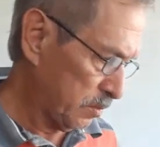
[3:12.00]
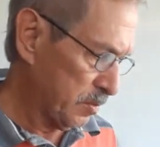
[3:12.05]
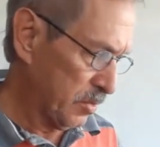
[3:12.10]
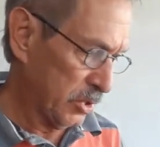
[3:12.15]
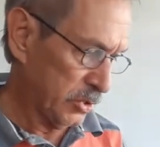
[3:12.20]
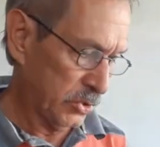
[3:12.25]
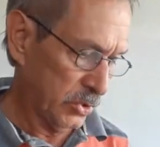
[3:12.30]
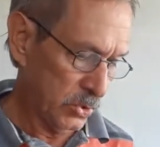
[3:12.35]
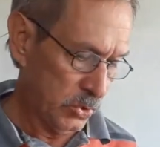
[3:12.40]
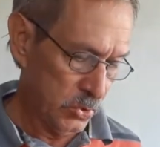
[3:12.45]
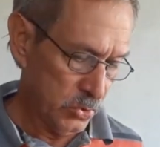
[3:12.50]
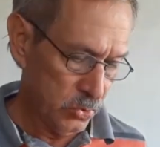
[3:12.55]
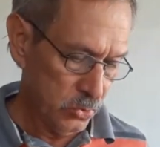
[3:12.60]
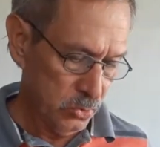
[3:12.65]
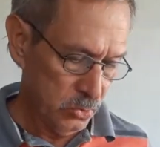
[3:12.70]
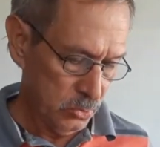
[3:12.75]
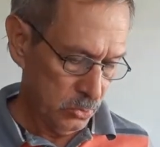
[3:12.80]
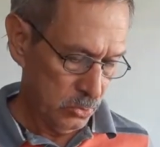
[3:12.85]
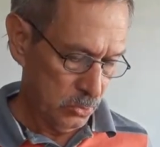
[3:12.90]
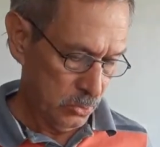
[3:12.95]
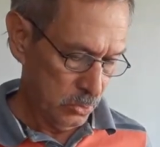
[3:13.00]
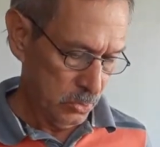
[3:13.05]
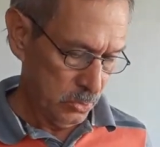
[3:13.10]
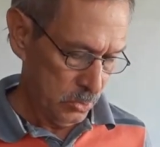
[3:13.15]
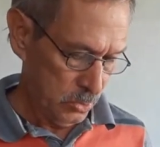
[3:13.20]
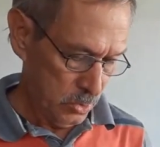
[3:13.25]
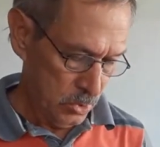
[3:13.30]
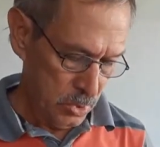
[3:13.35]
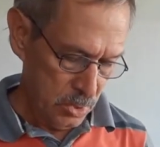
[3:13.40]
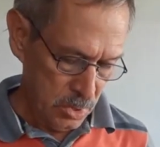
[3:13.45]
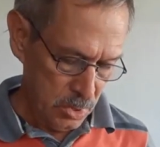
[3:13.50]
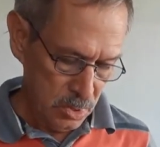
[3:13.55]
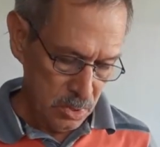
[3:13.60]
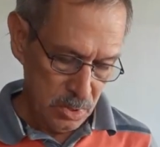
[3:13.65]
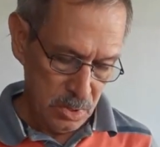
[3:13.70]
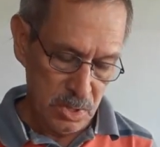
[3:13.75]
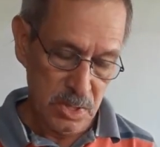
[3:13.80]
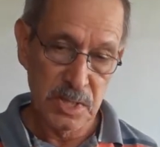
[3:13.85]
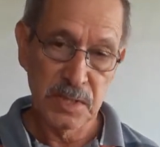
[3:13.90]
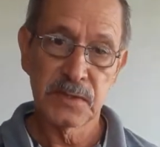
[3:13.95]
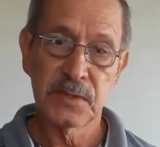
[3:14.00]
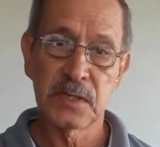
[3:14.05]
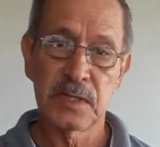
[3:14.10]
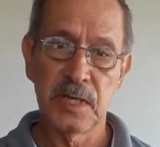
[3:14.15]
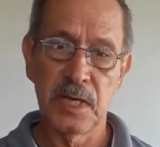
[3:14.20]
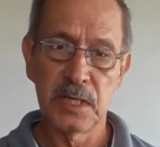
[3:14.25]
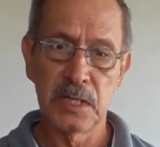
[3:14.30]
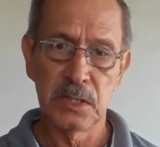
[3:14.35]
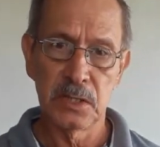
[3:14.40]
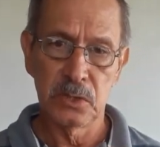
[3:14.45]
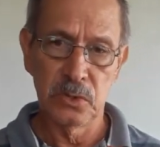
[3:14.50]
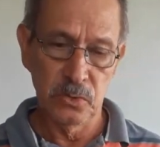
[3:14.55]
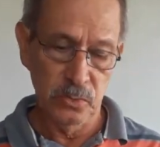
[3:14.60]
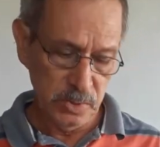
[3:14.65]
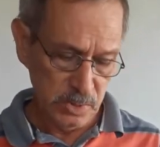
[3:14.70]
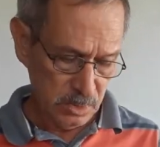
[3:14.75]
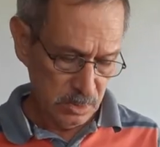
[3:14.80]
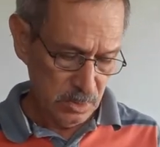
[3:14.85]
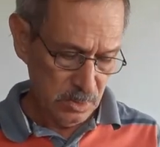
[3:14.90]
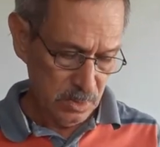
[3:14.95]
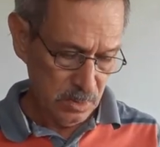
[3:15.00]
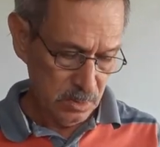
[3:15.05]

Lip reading: much ado, let's get into it.